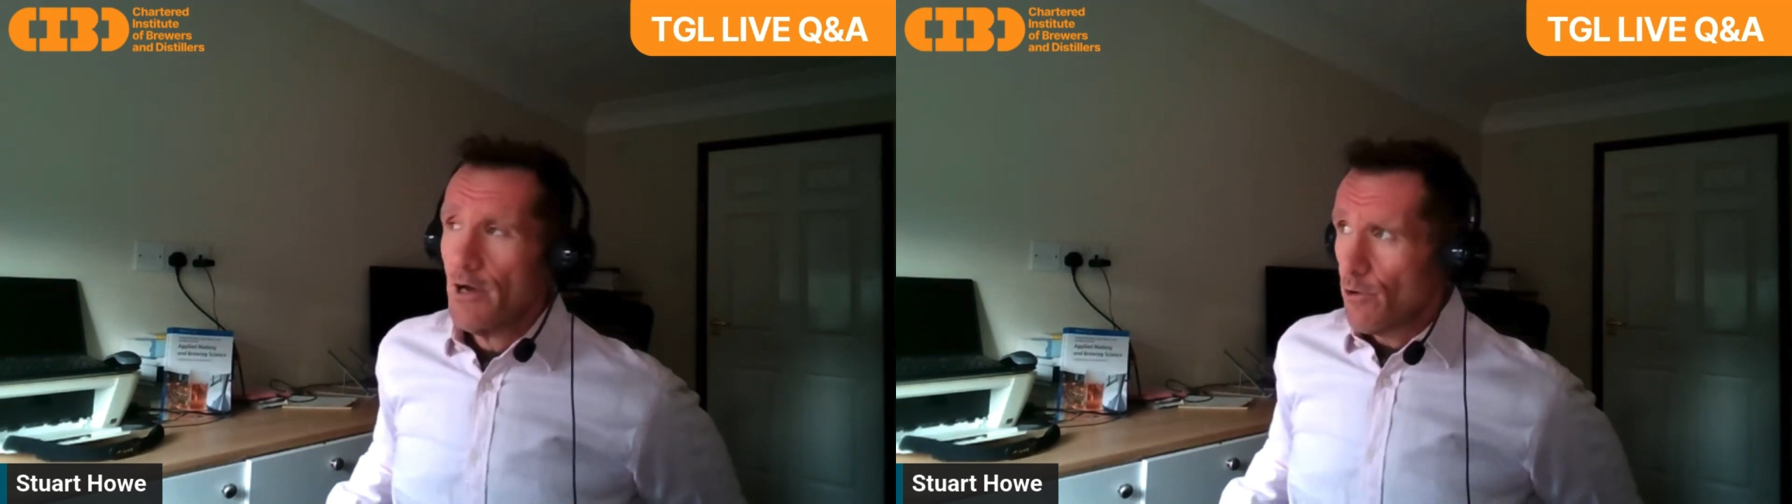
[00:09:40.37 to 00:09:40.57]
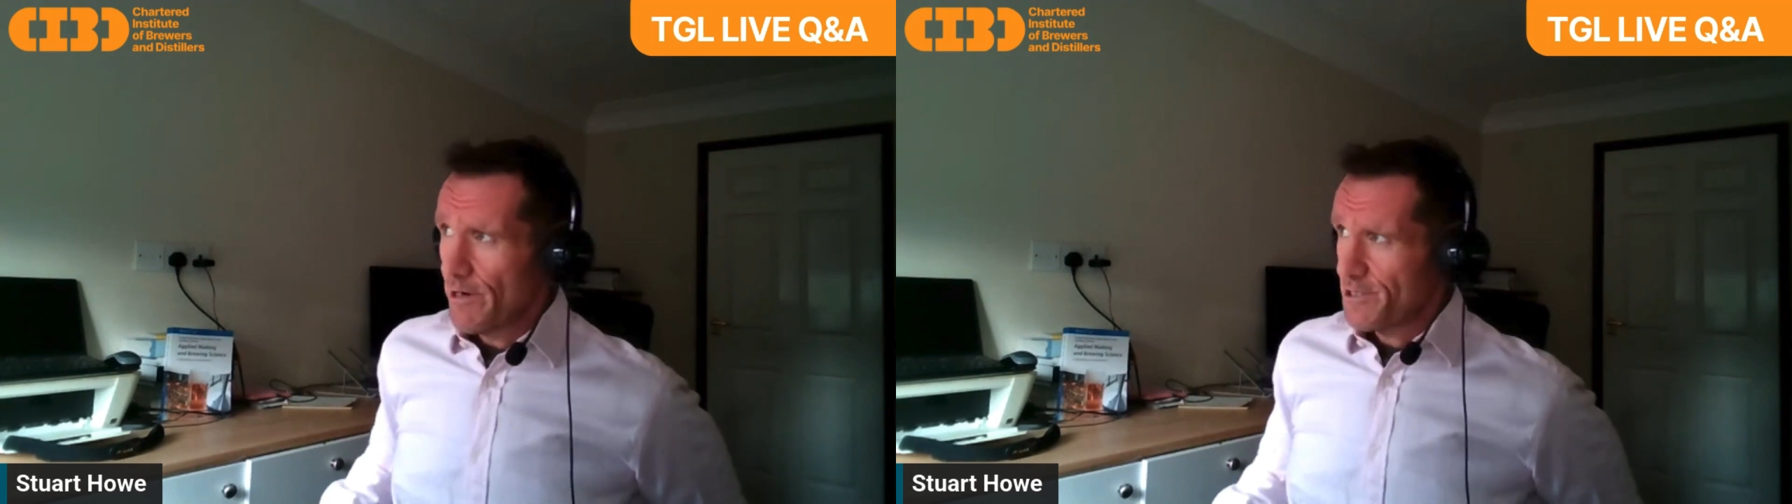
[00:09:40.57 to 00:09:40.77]

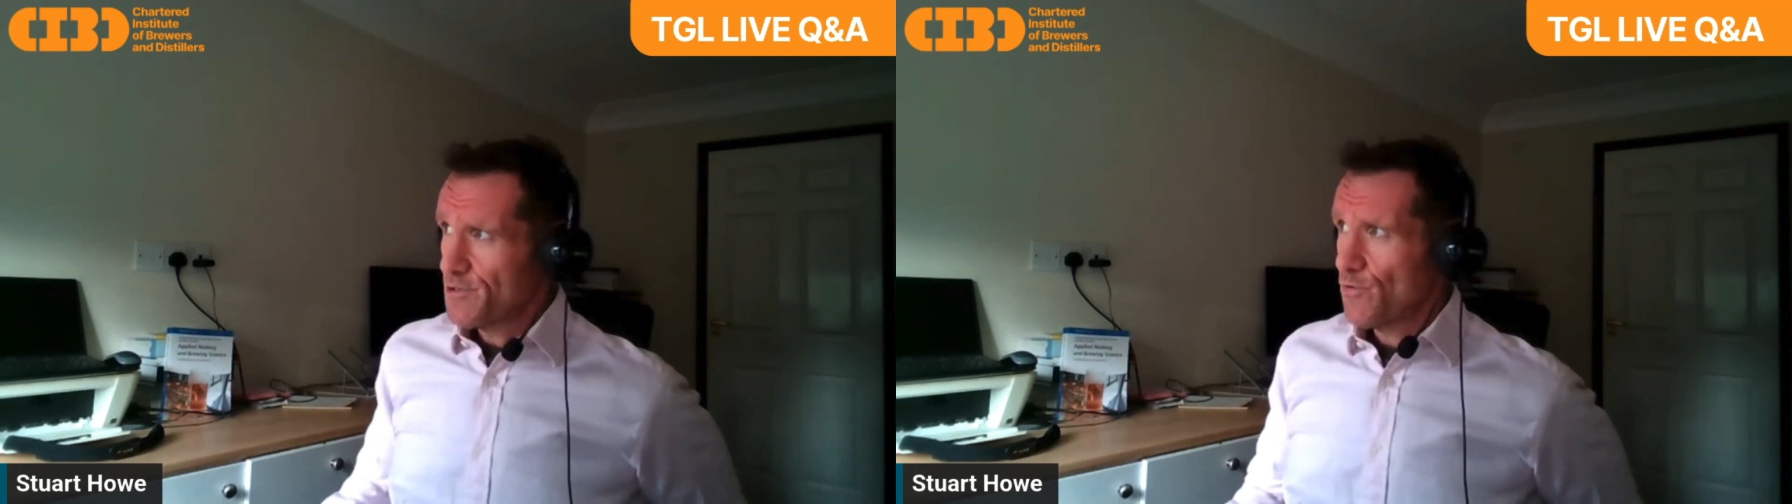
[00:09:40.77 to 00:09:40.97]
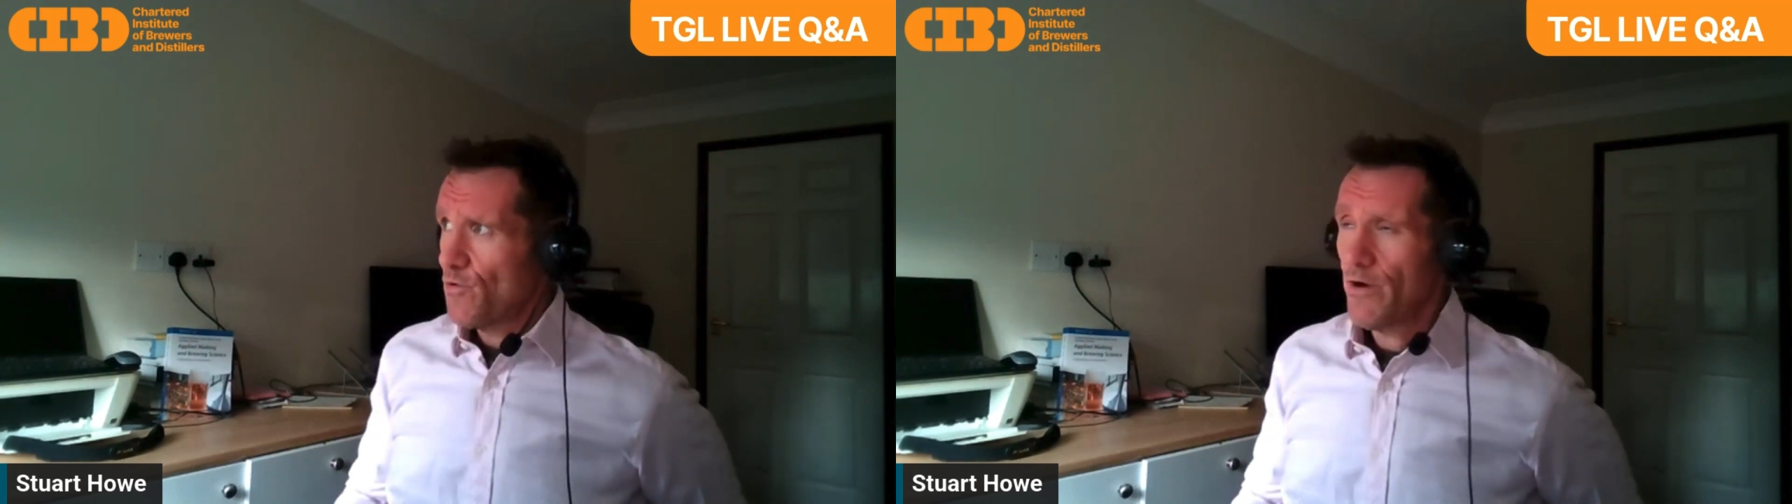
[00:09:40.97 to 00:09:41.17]

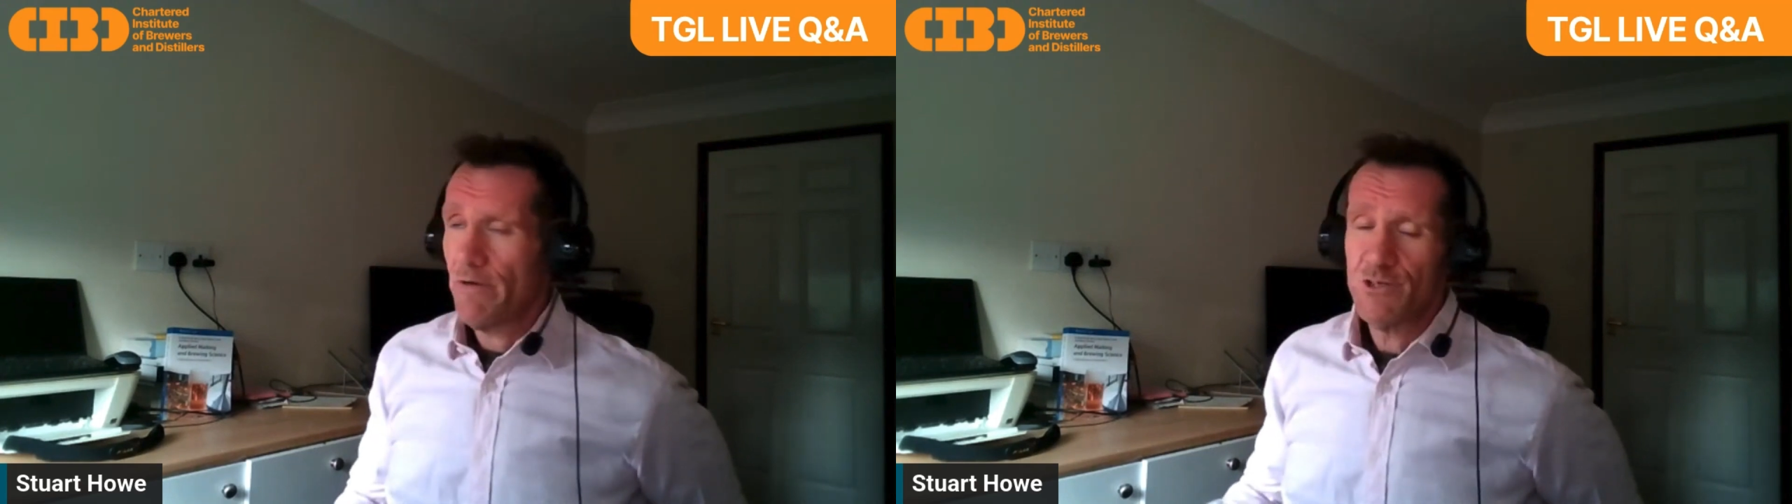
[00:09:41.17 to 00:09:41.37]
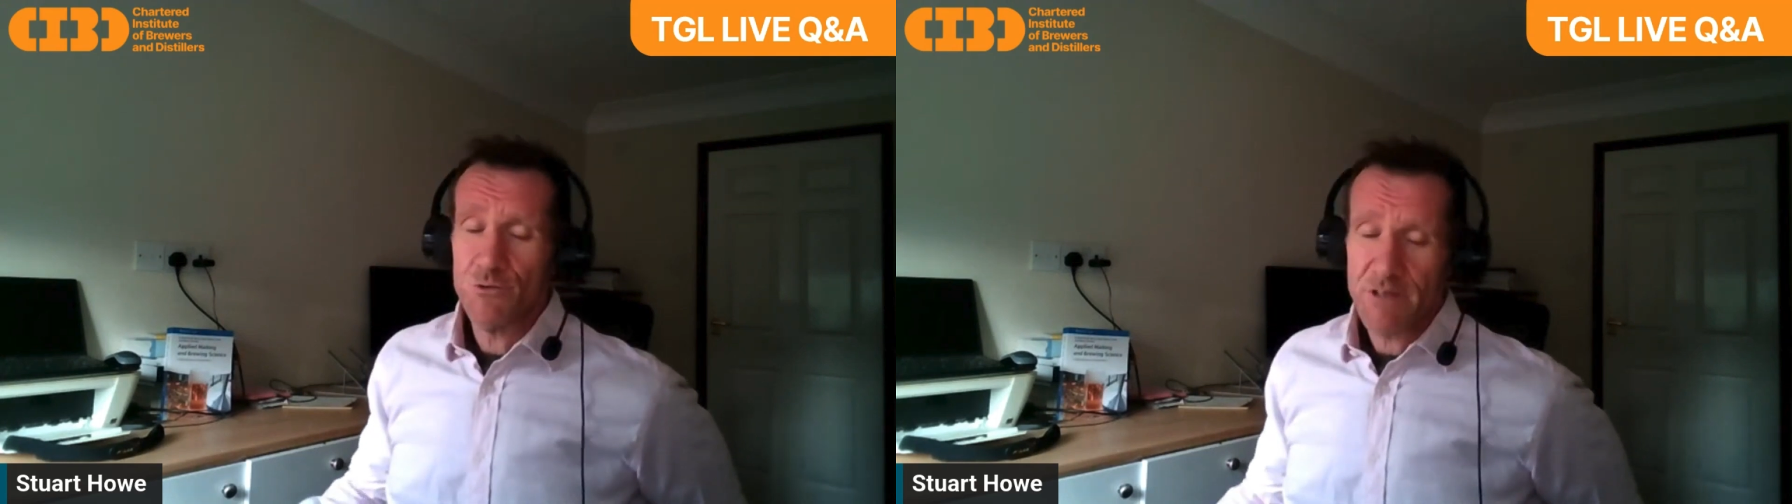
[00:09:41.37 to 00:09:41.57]
questions or
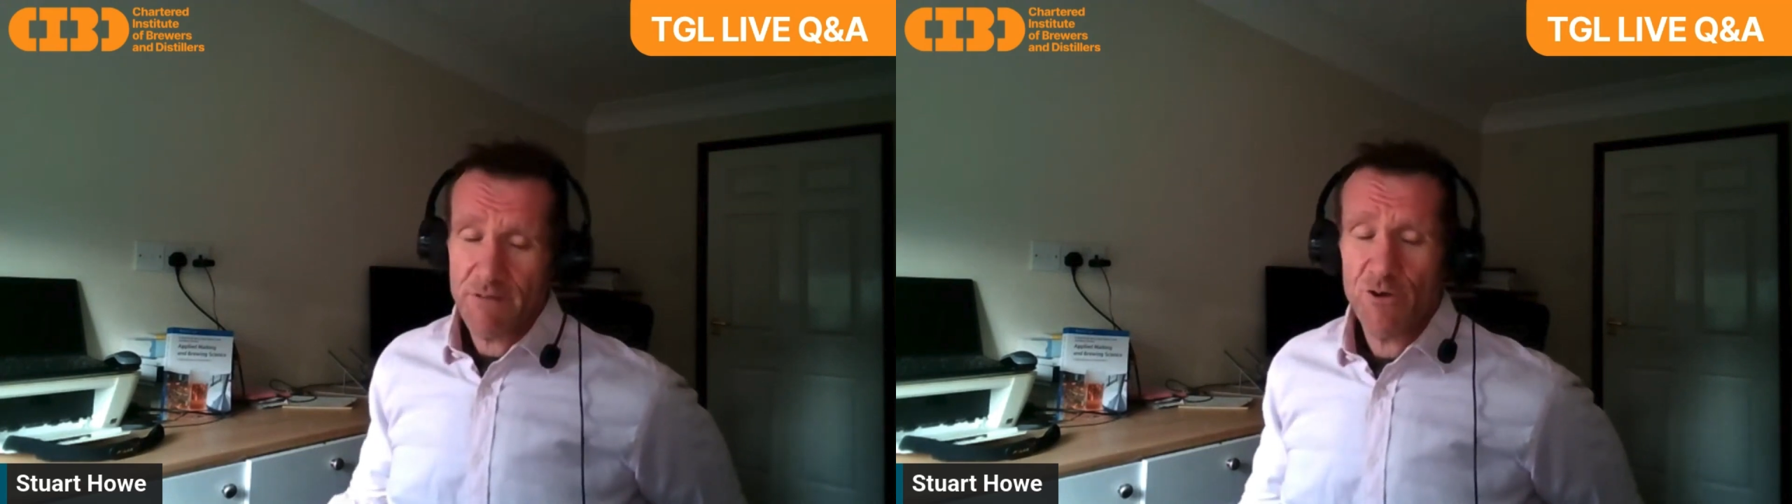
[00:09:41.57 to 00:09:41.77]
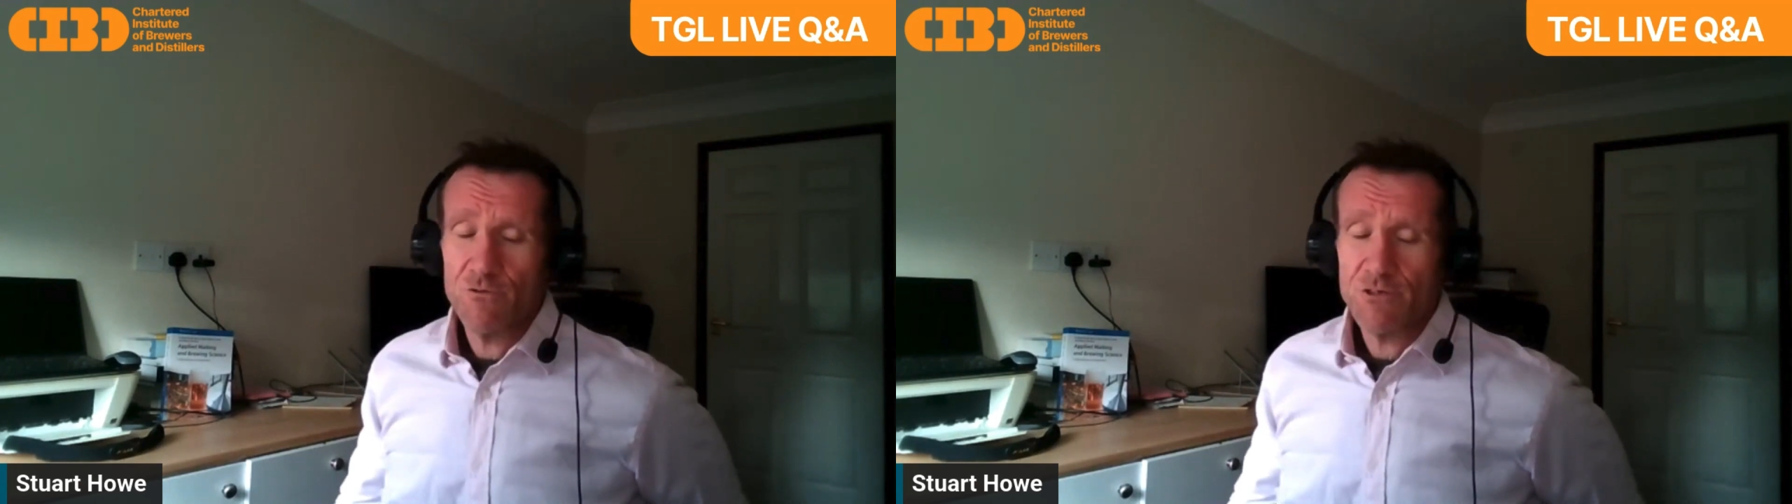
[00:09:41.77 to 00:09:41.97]
queries or
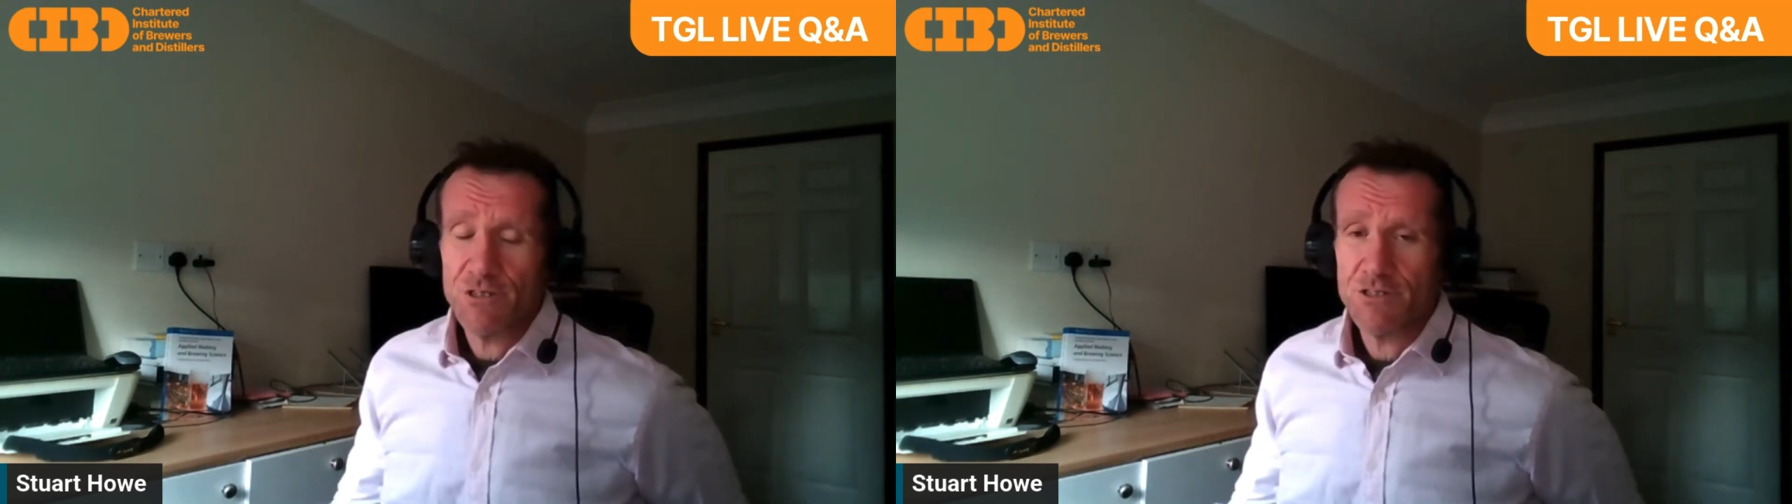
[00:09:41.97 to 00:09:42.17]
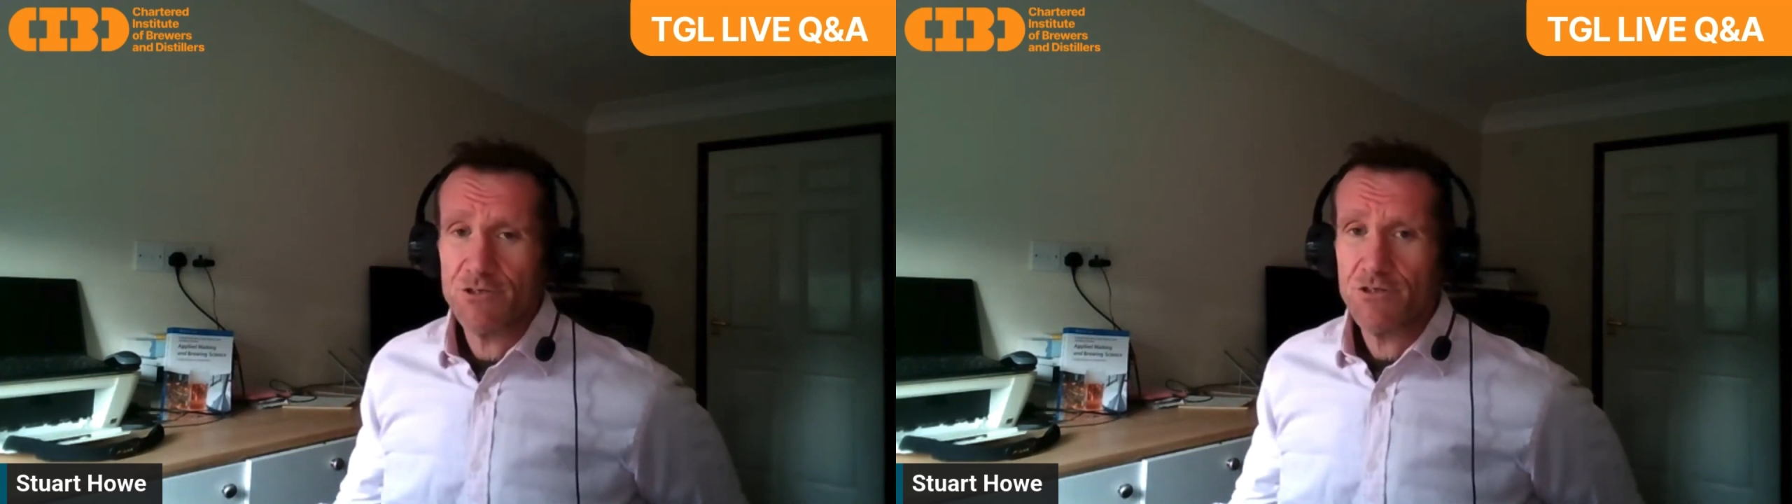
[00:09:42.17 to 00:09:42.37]

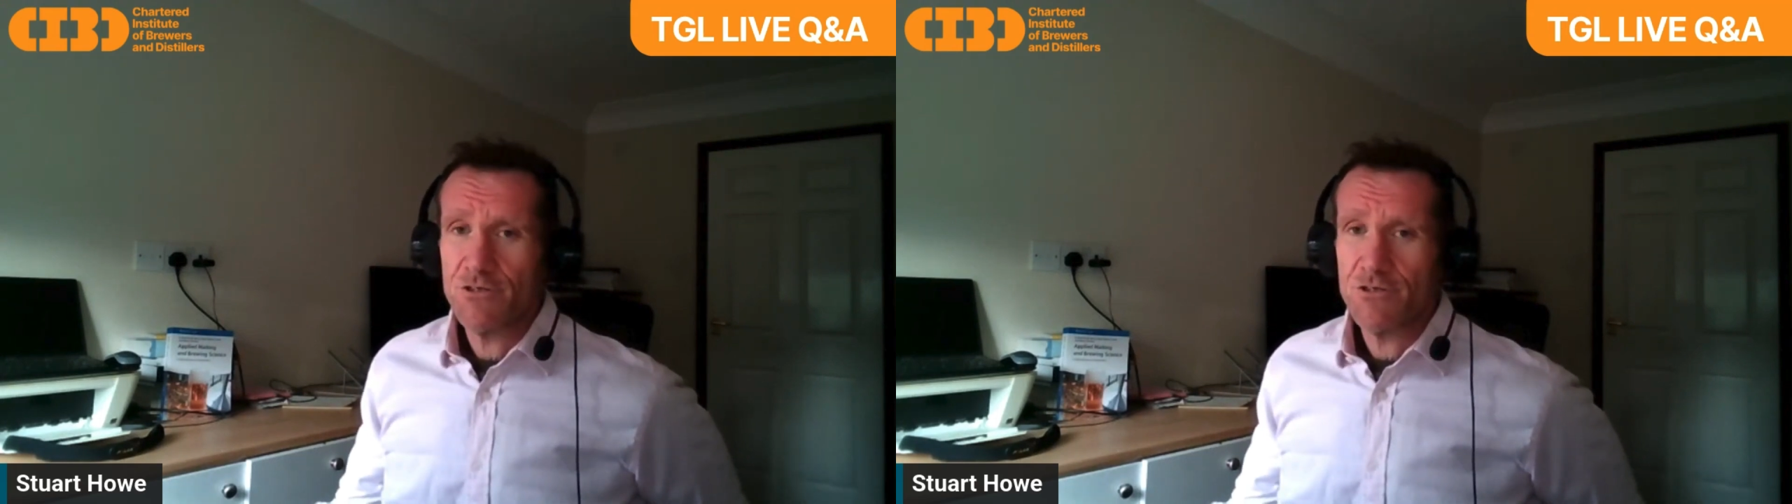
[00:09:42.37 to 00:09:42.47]
difficulties,